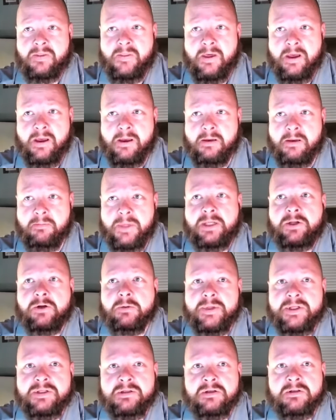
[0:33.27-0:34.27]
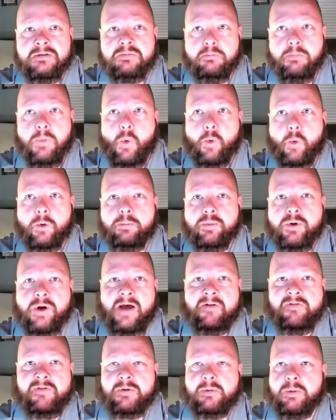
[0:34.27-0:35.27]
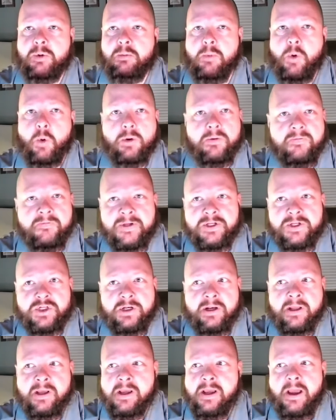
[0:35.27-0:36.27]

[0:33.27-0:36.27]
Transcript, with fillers: that make your business more profitable, more efficient.